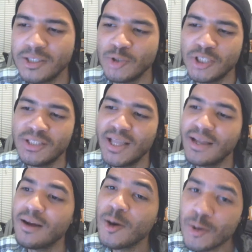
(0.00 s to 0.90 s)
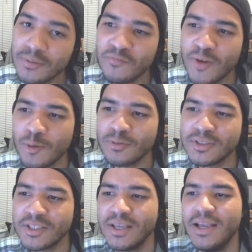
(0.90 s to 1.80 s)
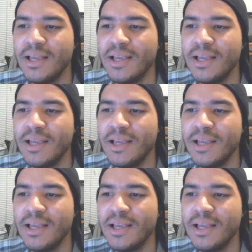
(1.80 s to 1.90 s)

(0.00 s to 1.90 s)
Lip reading: So she like hurting folks,